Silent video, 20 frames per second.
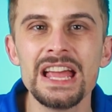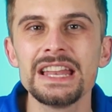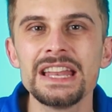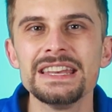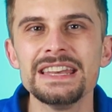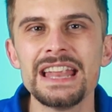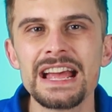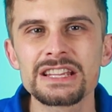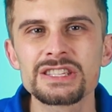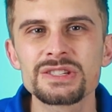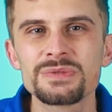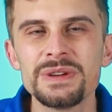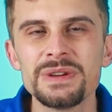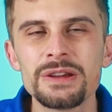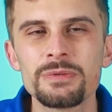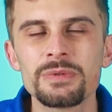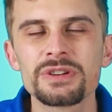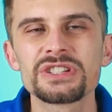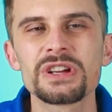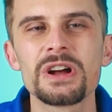Next
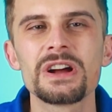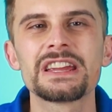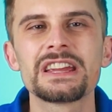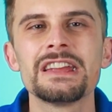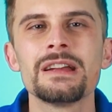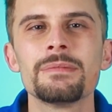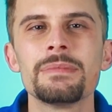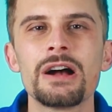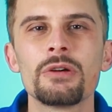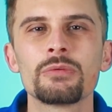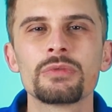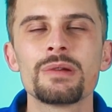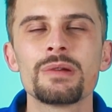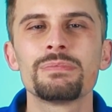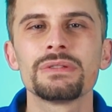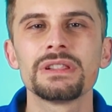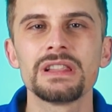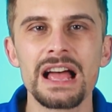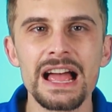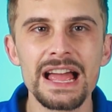week, we're talking about
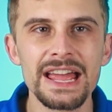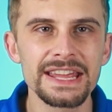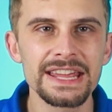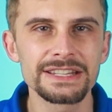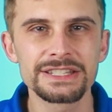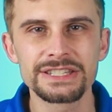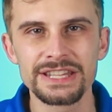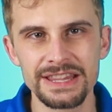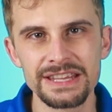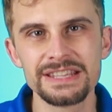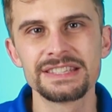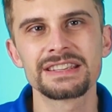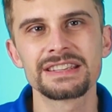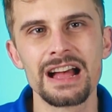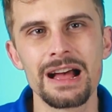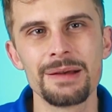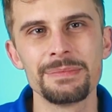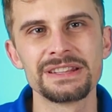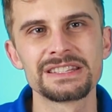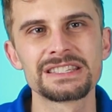replying to these
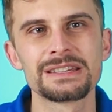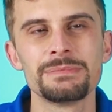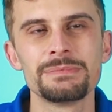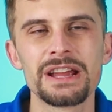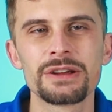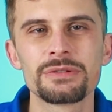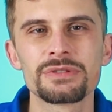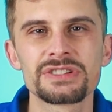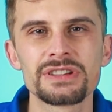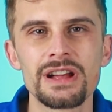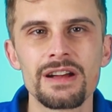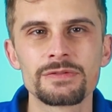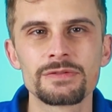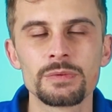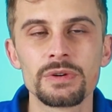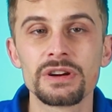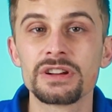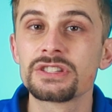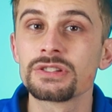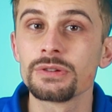comments in Microsoft Word,